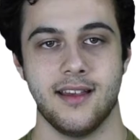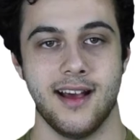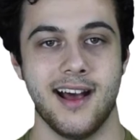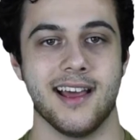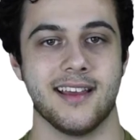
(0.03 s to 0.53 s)

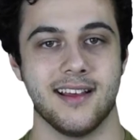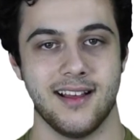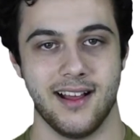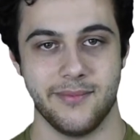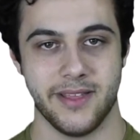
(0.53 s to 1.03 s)
Hi,
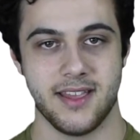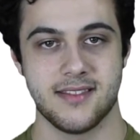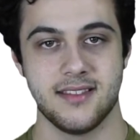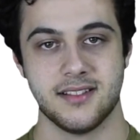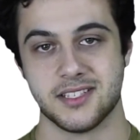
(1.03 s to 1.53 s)
I'm
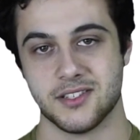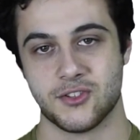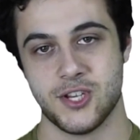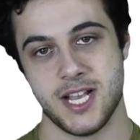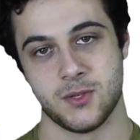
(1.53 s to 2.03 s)
Nathan, this is
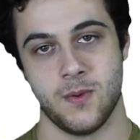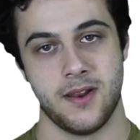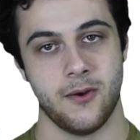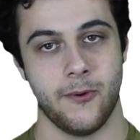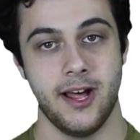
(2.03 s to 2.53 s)
Chess
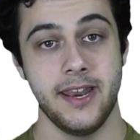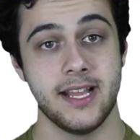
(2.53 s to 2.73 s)
101,